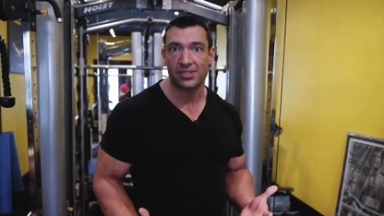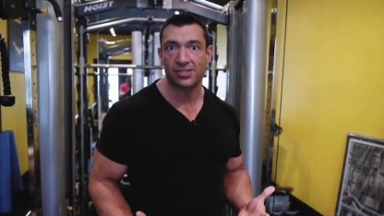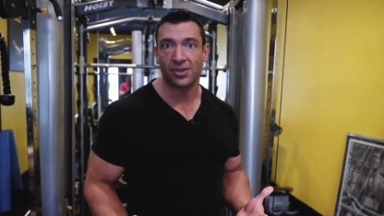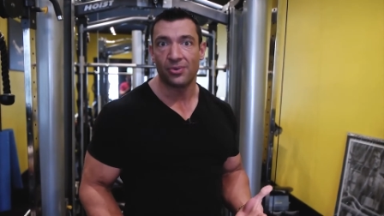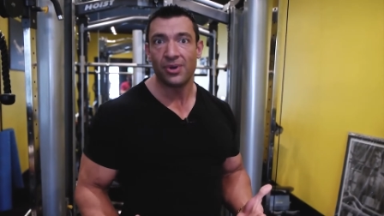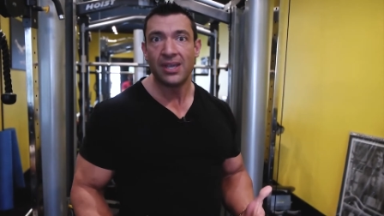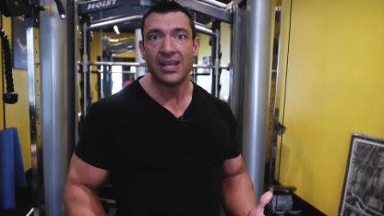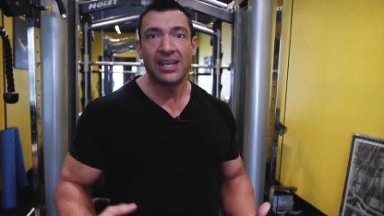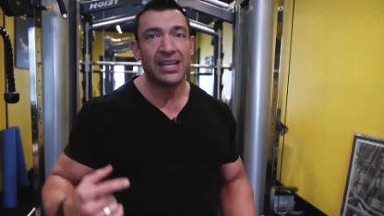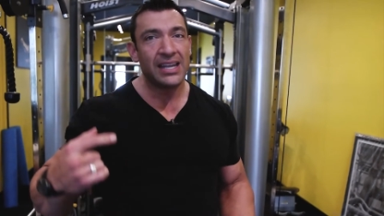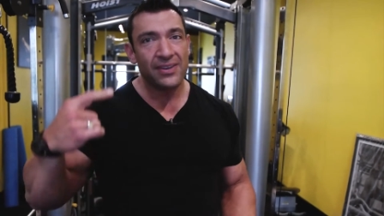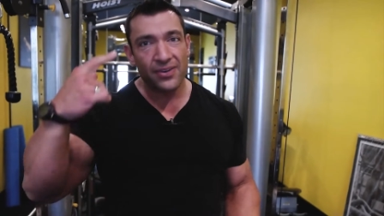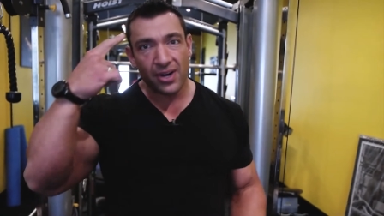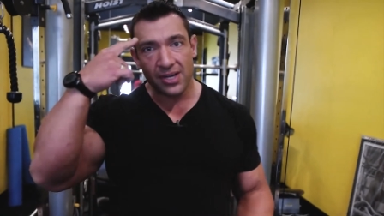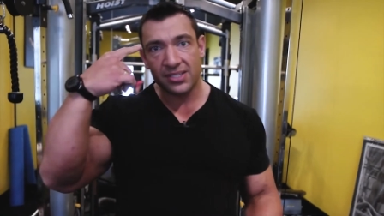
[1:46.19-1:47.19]
So
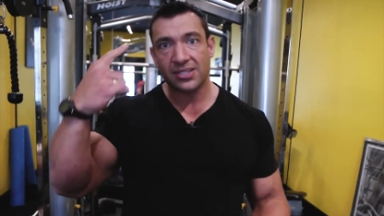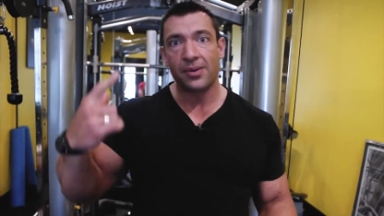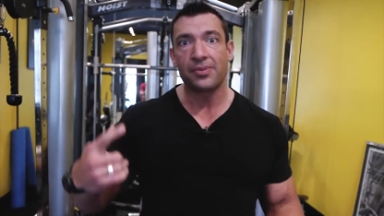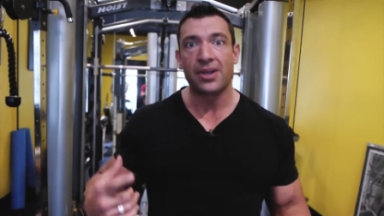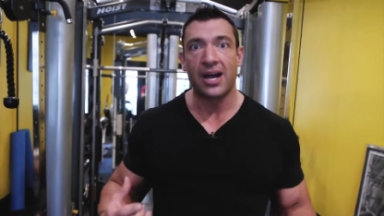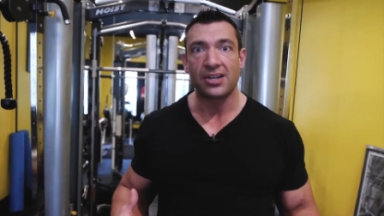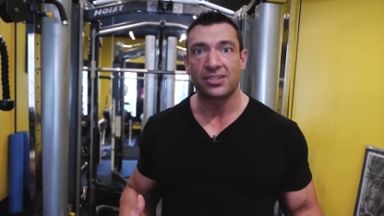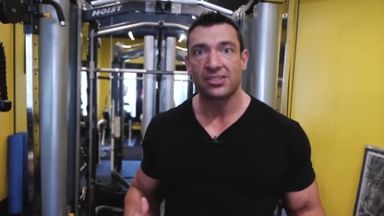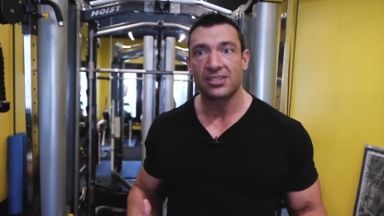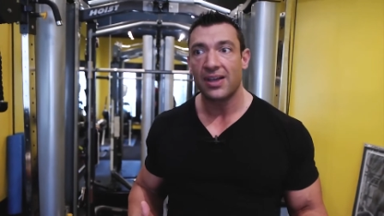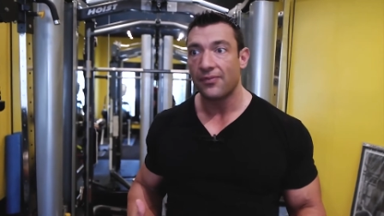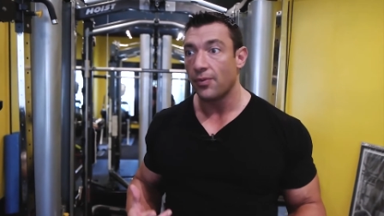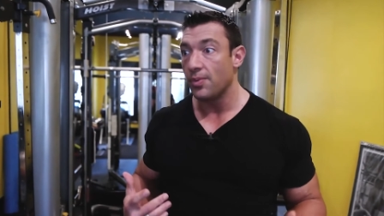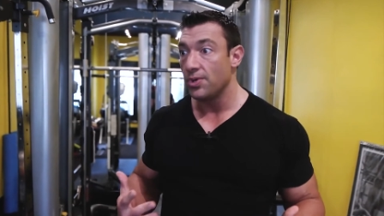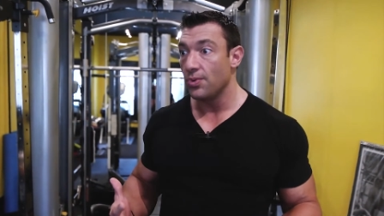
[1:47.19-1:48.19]
even on a subconscious
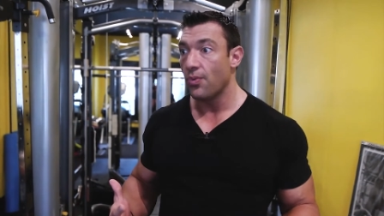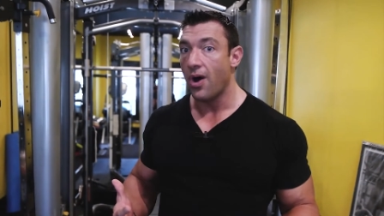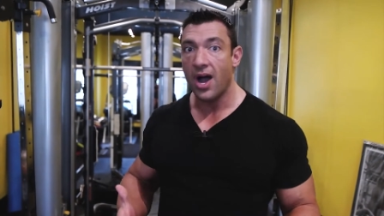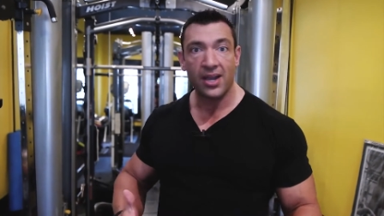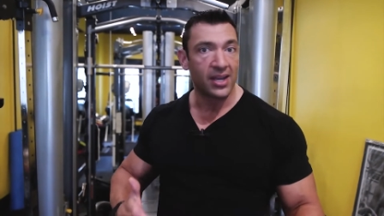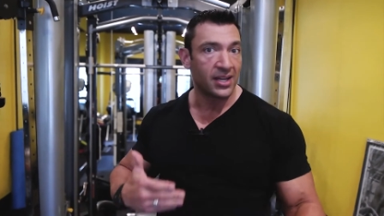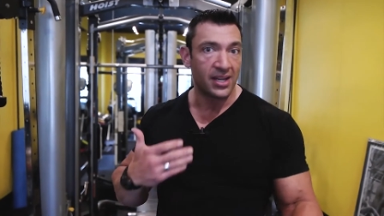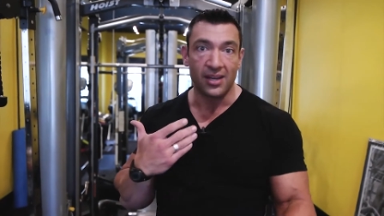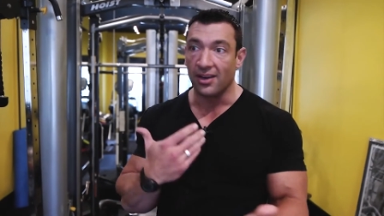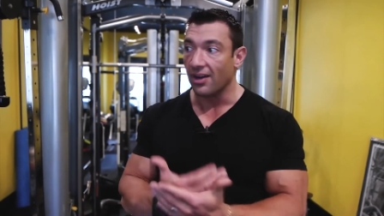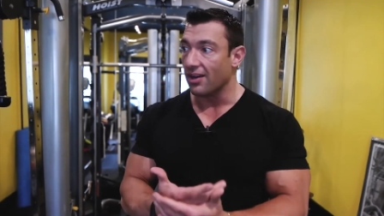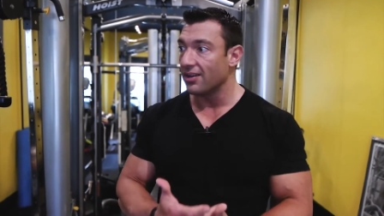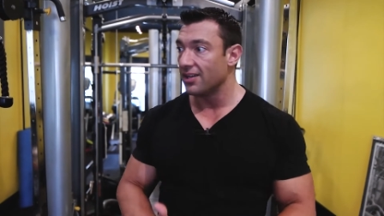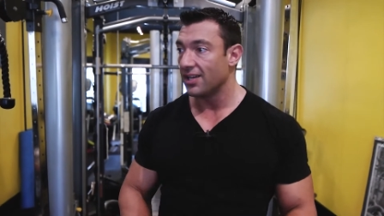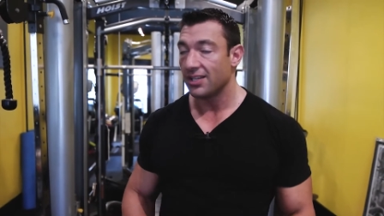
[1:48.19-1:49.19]
level, when you walk in here,
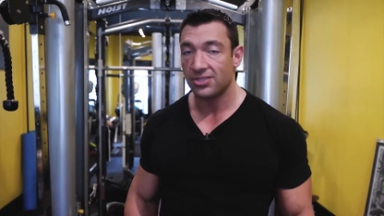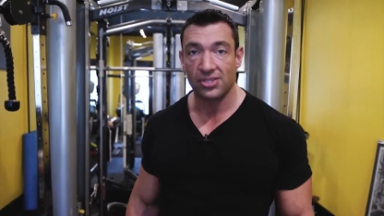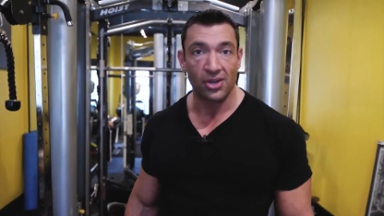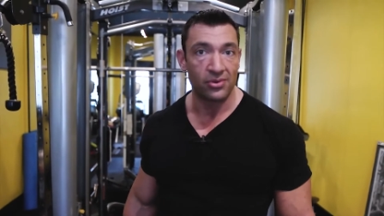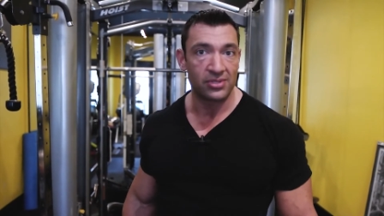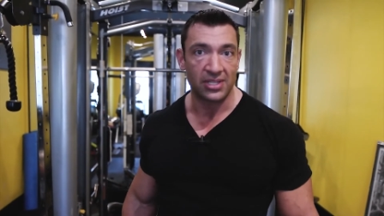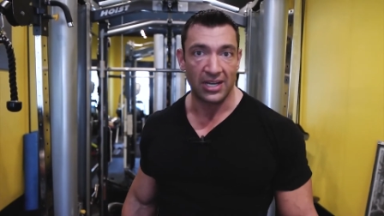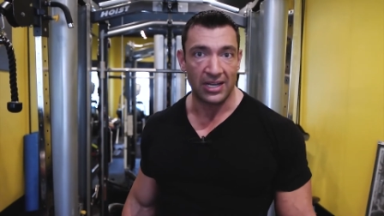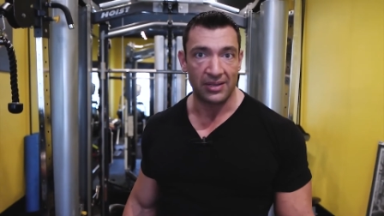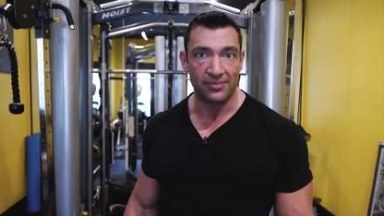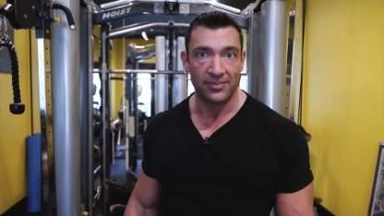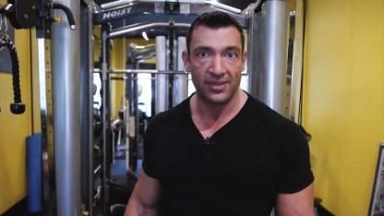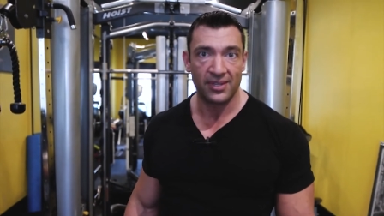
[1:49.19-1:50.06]
it's go time.